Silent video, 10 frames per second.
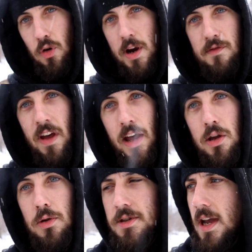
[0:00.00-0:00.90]
Great
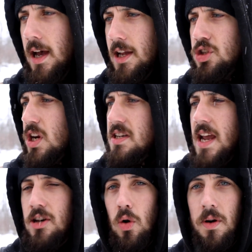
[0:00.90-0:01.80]
Value's chicken
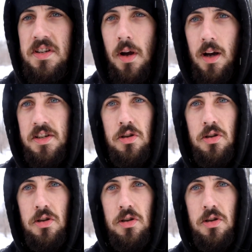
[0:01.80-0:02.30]
tandoori sauce.